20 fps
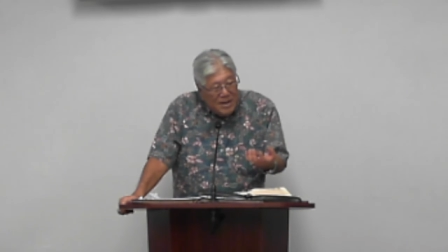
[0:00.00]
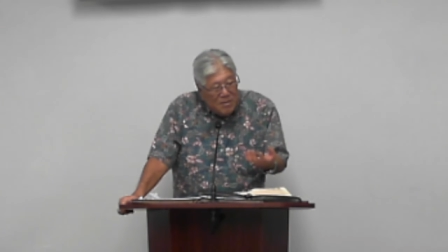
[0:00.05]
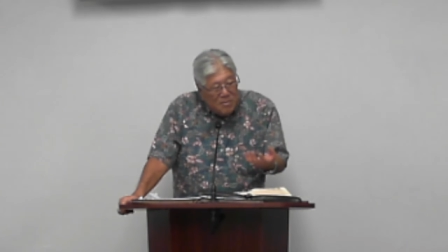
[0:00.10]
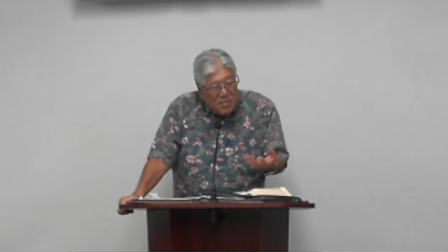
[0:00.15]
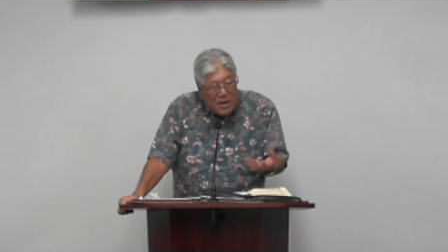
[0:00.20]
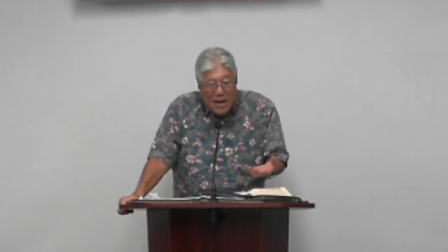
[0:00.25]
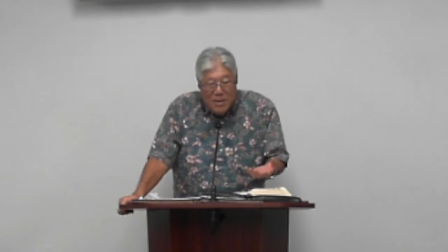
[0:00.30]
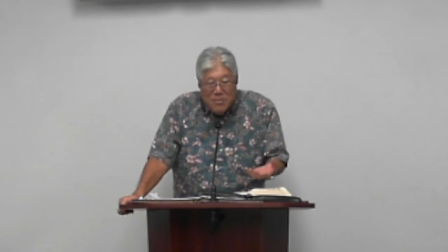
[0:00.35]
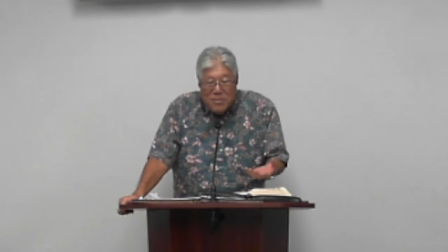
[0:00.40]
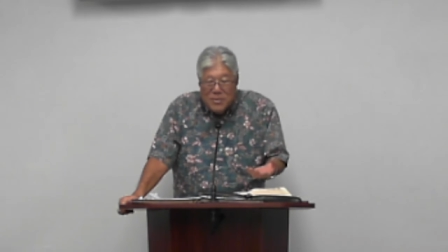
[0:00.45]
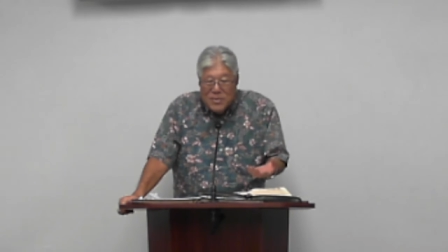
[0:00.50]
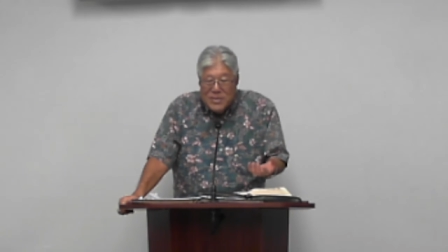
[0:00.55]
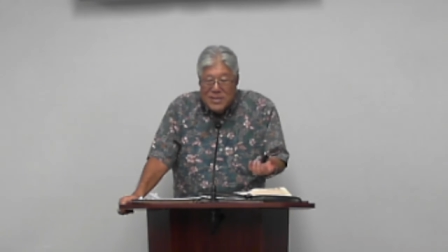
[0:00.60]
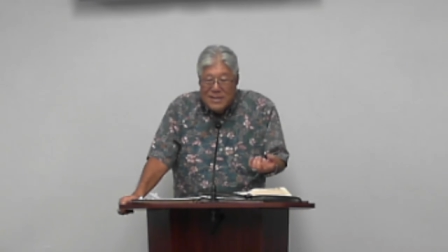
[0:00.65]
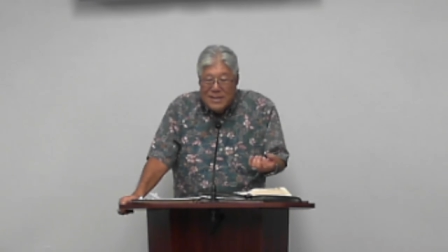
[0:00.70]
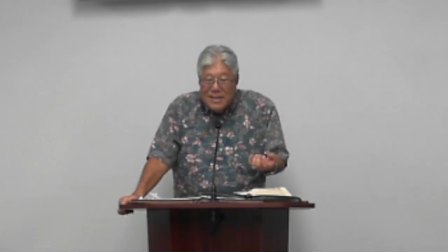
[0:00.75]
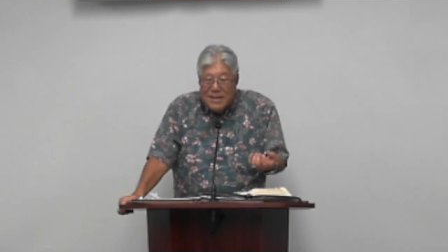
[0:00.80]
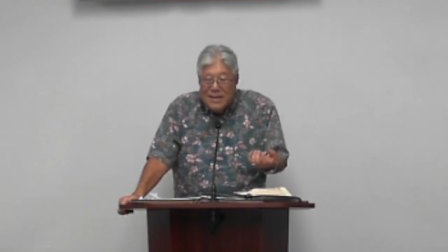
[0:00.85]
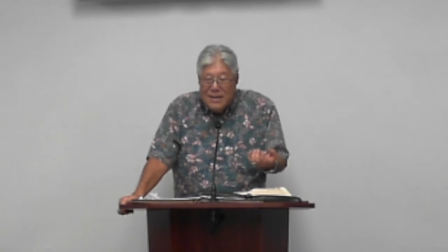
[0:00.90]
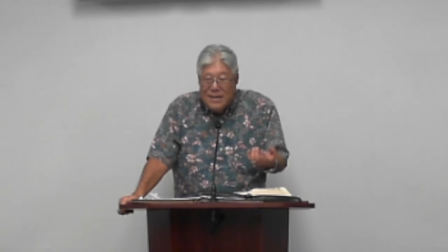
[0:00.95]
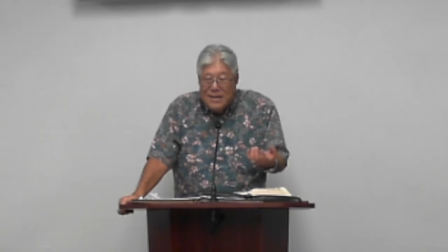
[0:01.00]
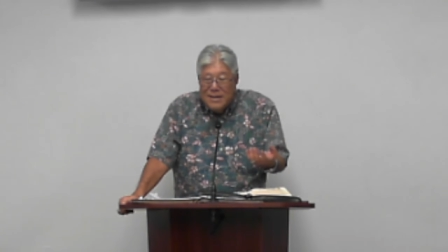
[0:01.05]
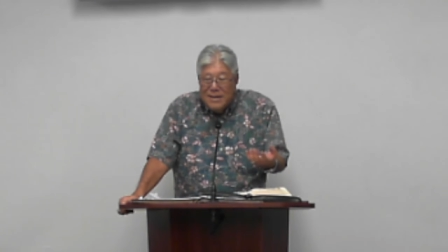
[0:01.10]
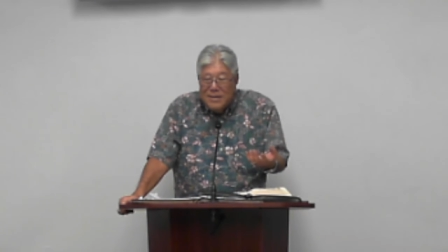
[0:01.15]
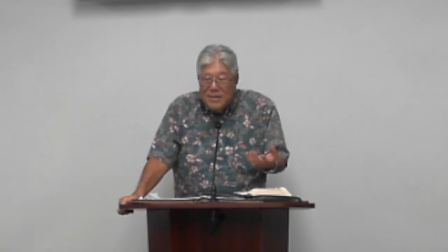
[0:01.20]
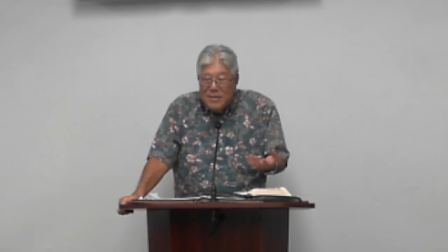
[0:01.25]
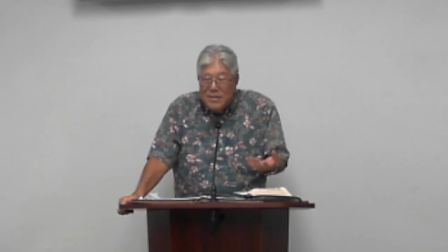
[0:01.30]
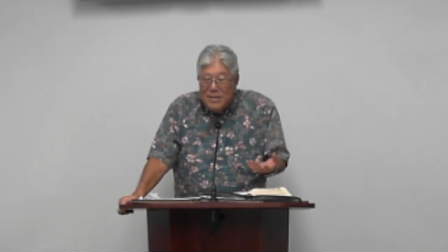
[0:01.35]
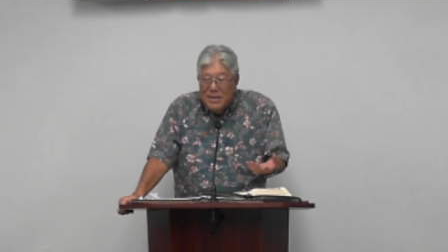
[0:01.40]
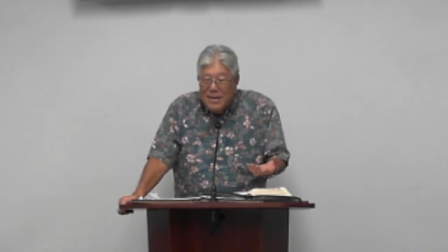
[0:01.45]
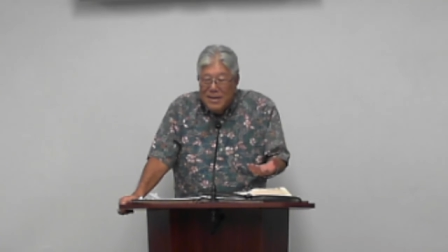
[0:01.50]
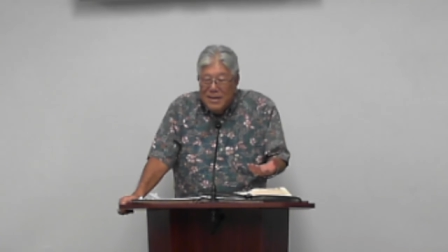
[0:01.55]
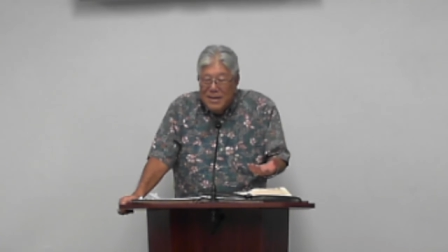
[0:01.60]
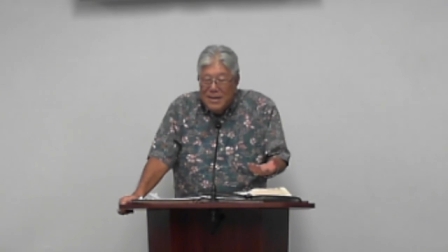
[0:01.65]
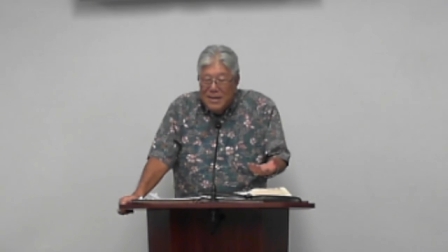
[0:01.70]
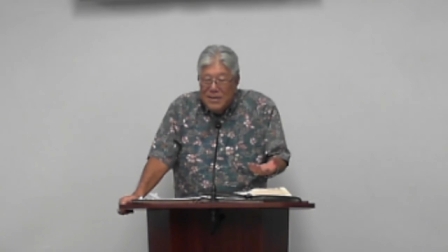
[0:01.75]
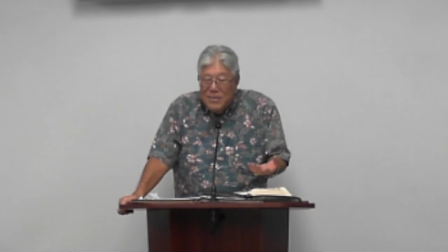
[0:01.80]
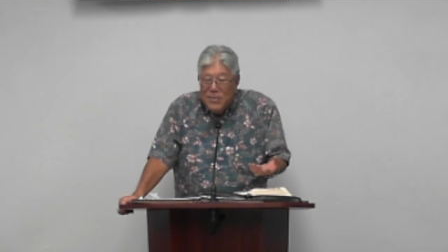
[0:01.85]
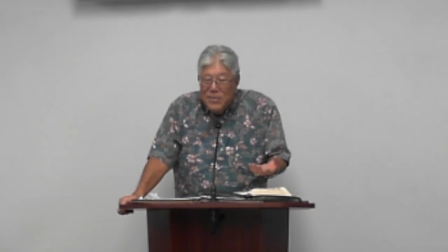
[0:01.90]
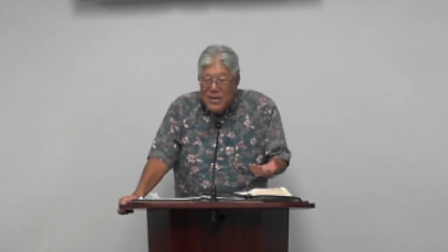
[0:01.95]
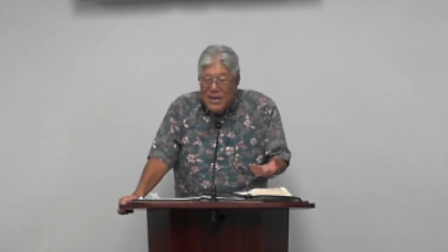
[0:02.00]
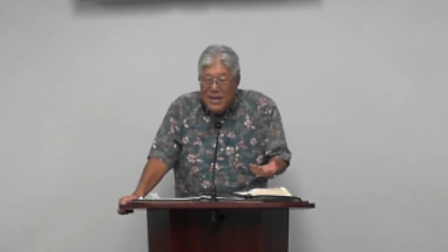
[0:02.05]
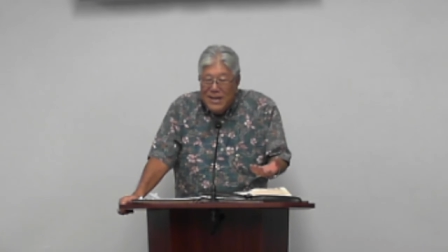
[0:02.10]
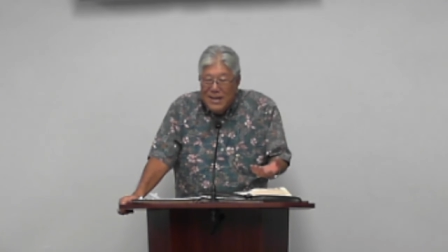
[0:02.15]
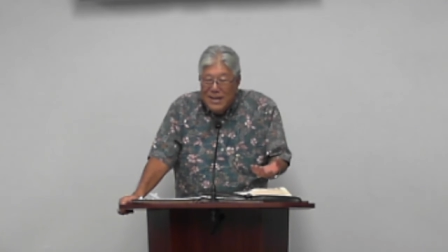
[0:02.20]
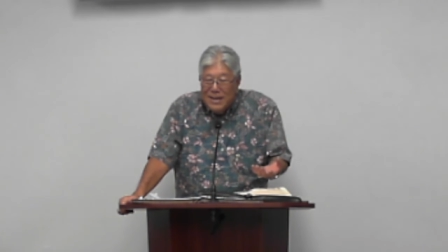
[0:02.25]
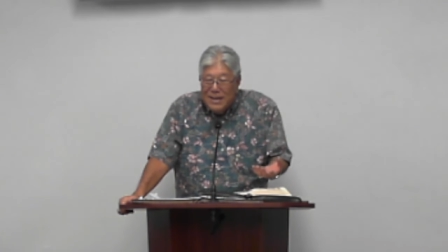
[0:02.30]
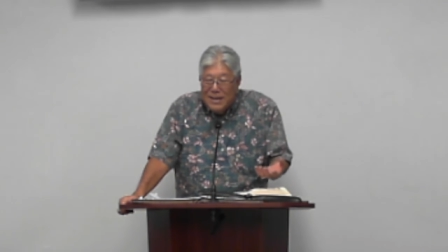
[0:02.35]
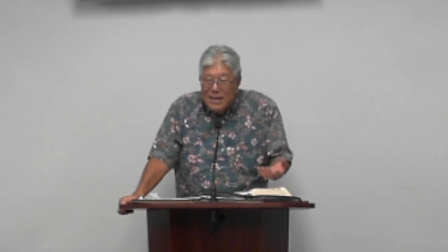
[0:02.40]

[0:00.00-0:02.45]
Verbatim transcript: Bible study and reading.